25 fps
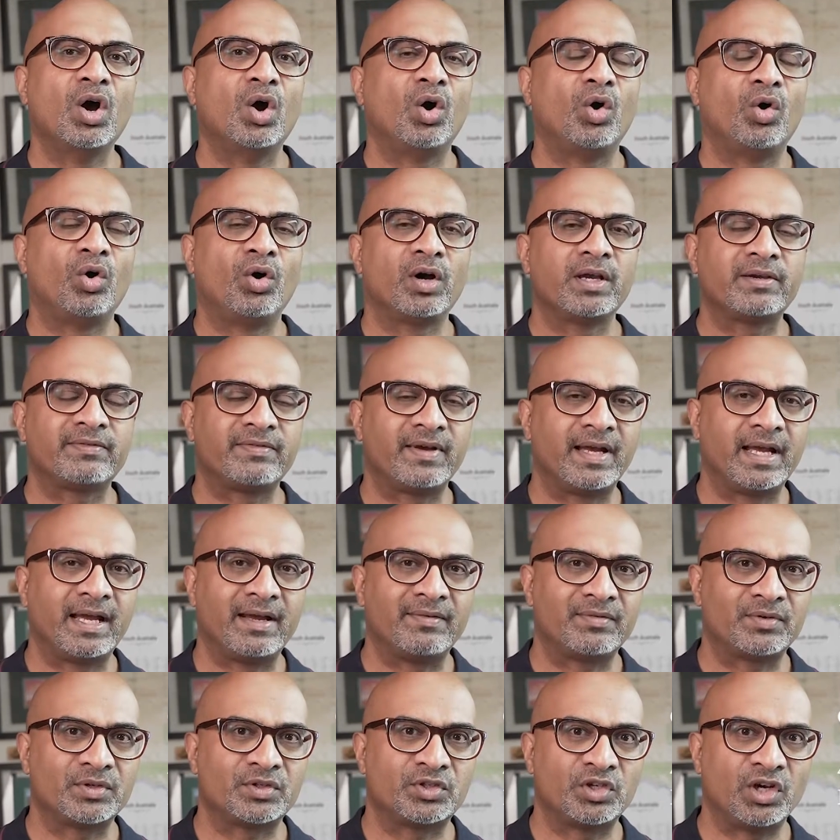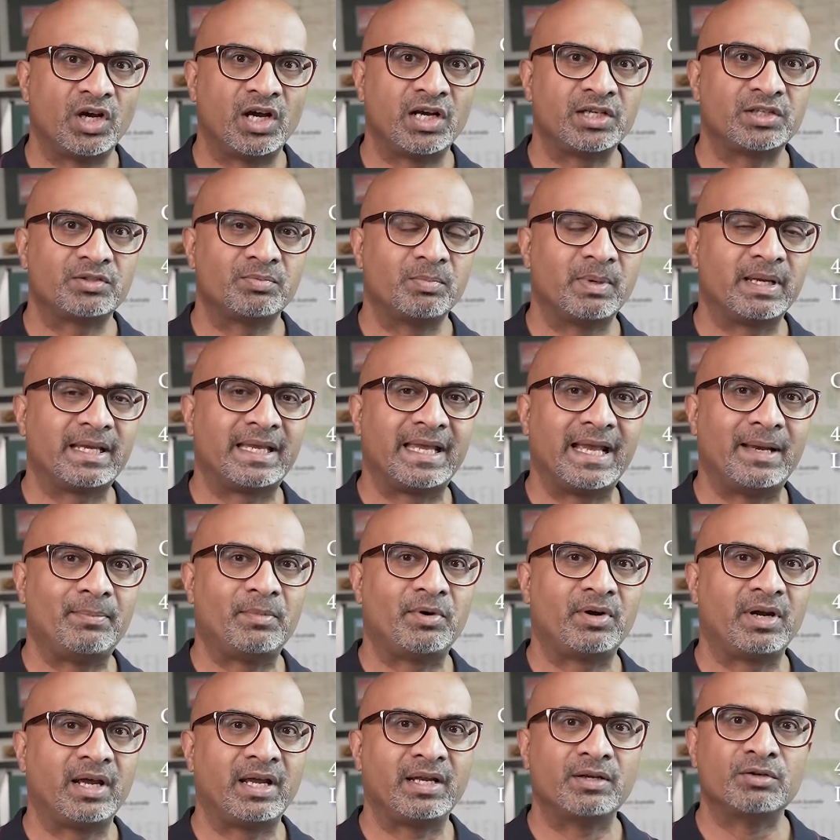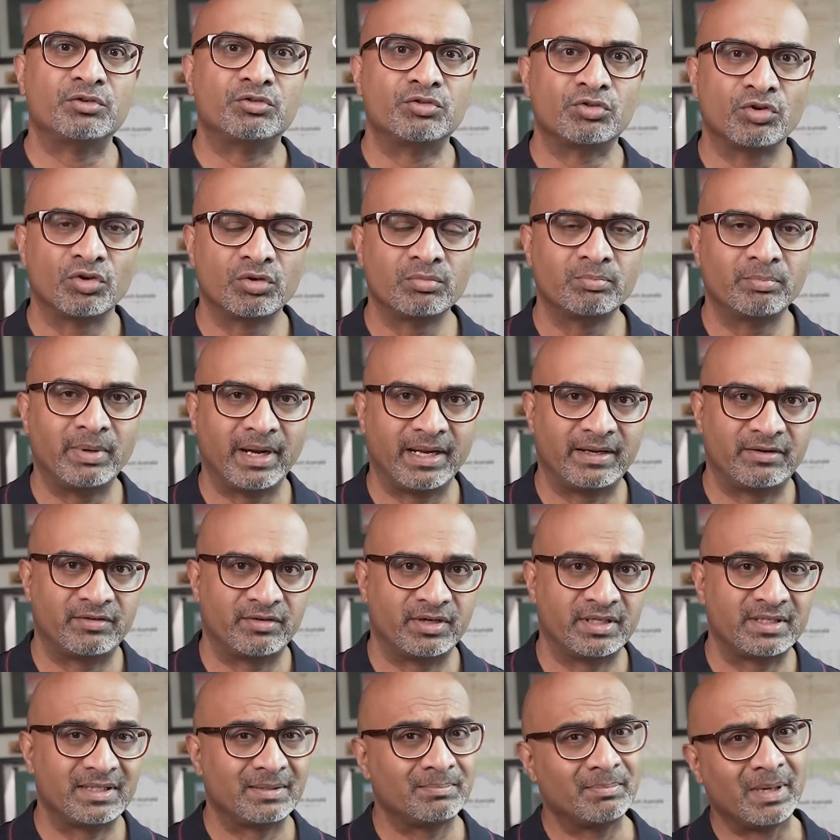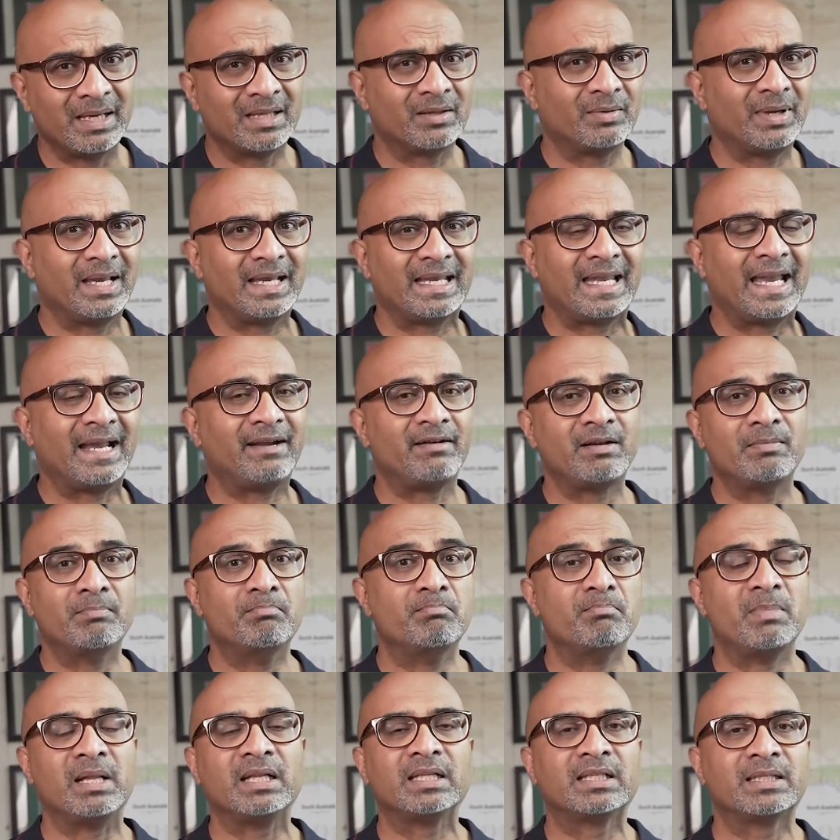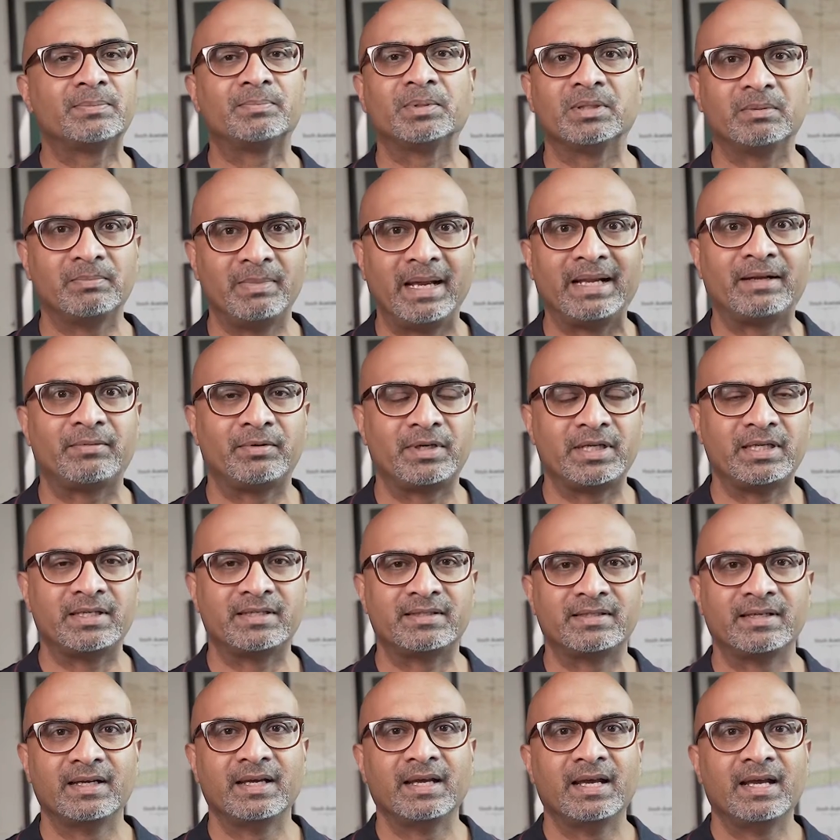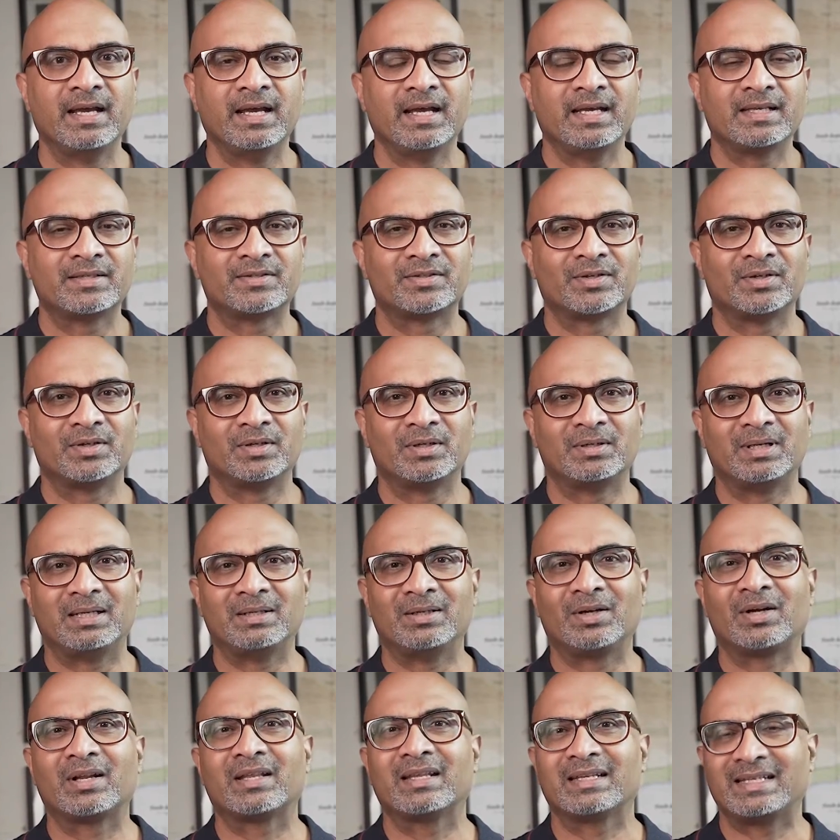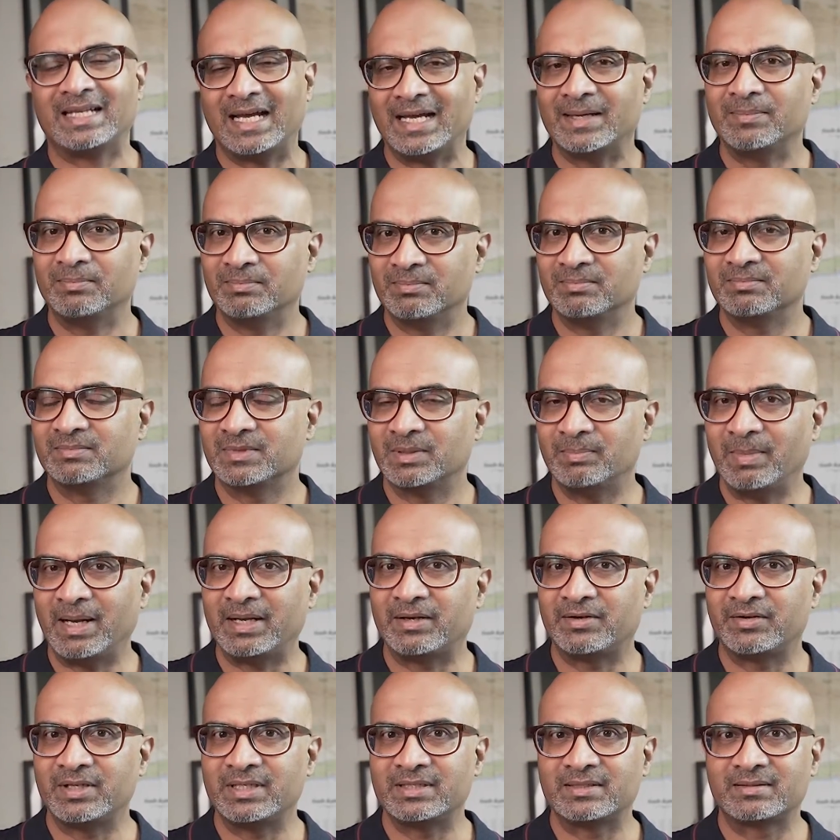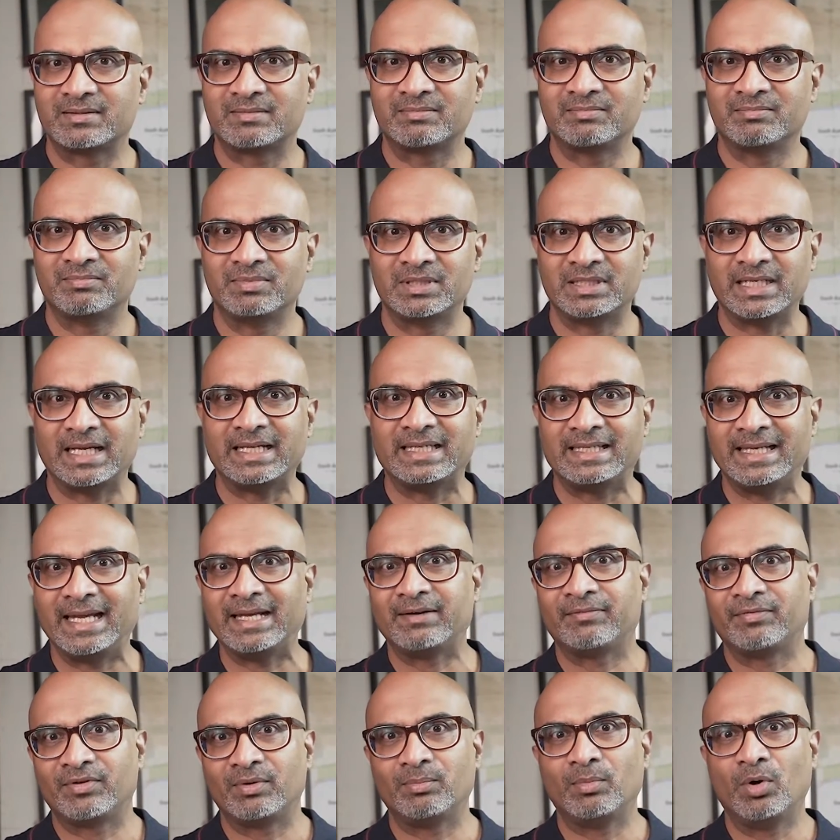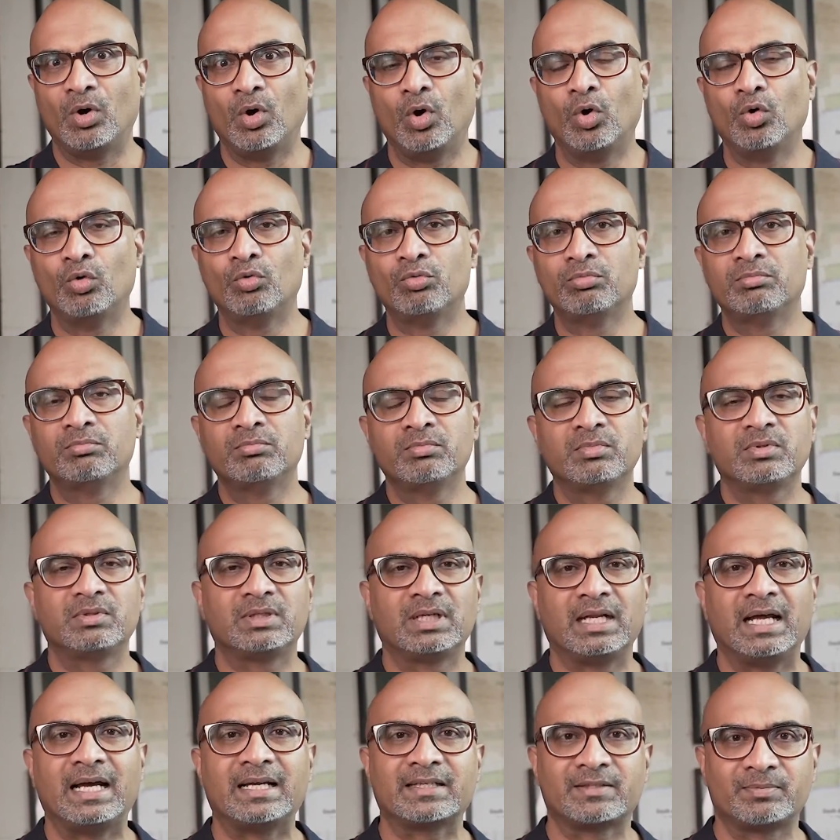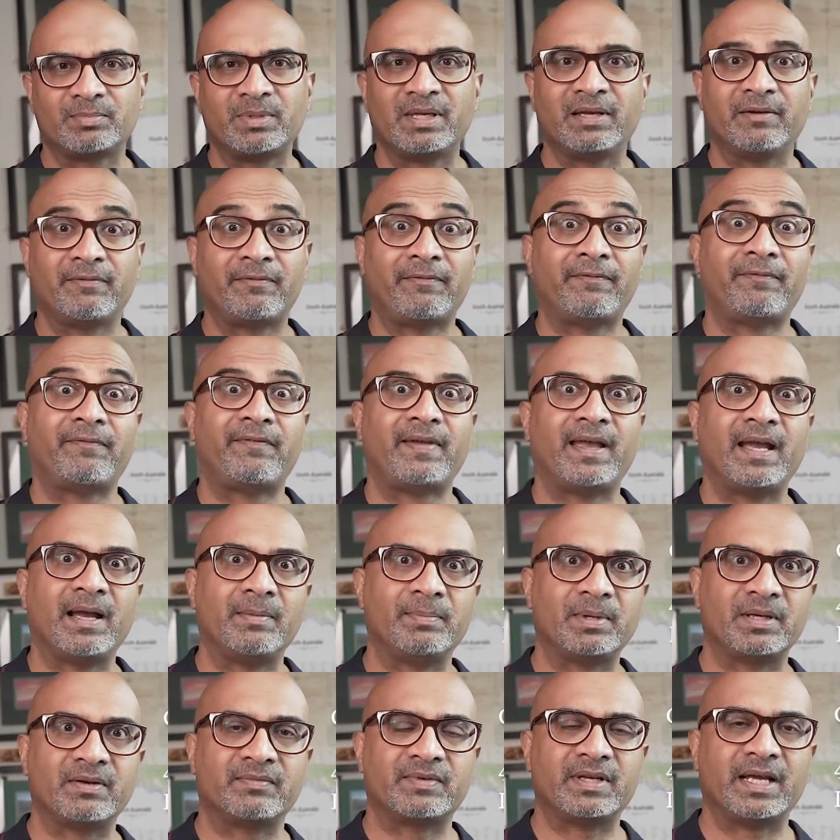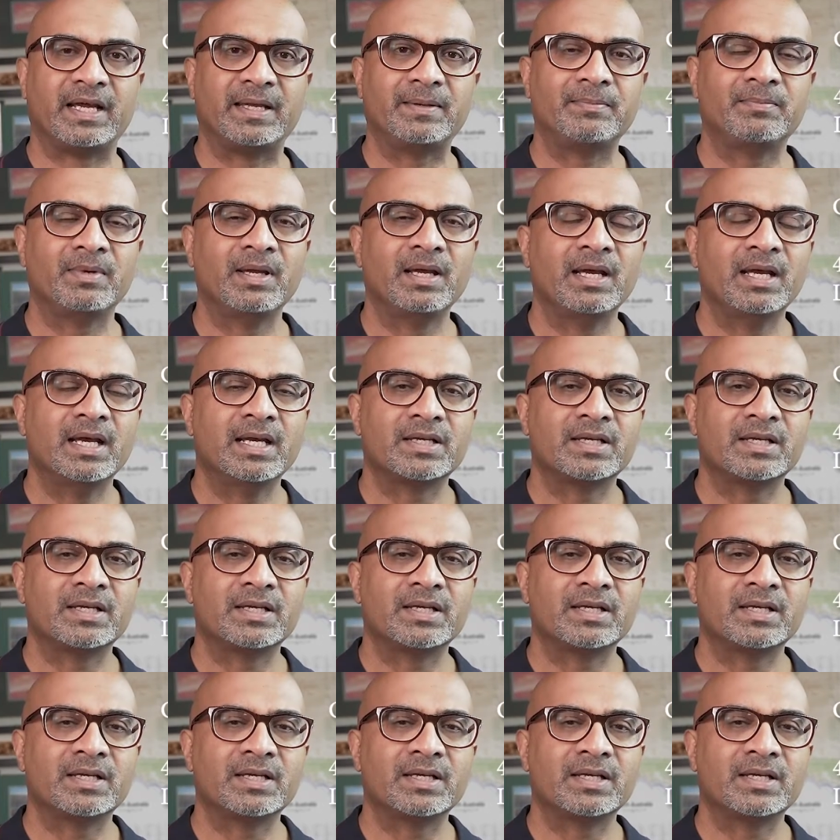or if I have to charge my camera and drone batteries, and by the way, I carry multiple batteries So a lot of the time, the batteries which I take from home last me a fair bit of time.